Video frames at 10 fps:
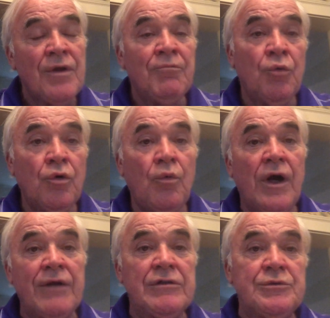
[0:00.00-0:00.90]
more
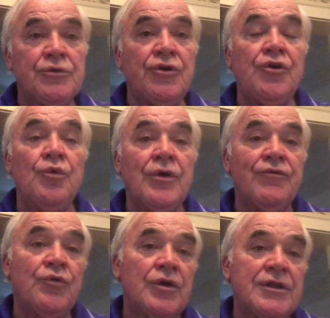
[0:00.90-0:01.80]
wineries are in the
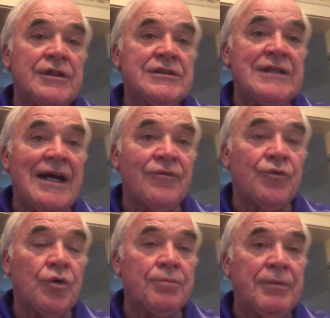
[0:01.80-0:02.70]
North Fork than the South
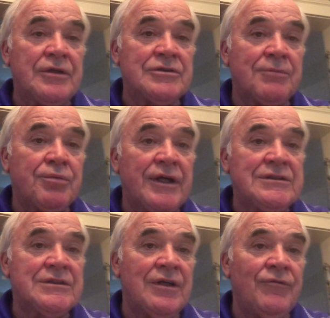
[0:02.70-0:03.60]
Fork because the
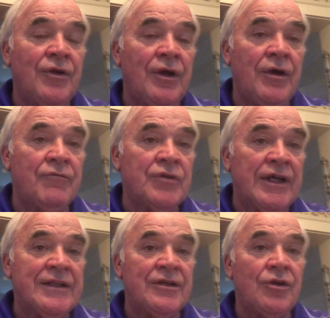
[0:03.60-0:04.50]
price of
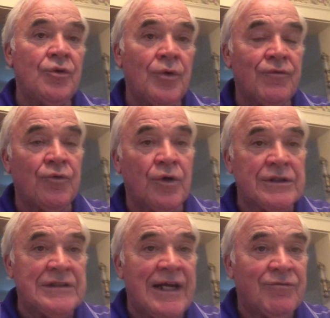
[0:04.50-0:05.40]
land in the North Fork
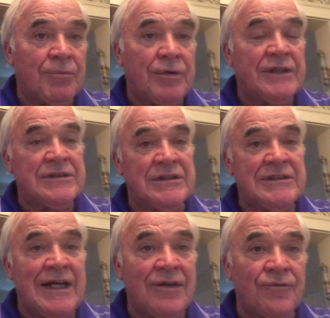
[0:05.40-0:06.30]
is half the price of the
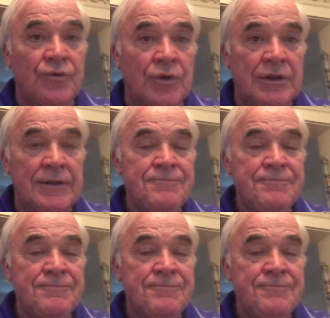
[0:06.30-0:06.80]
South Fork.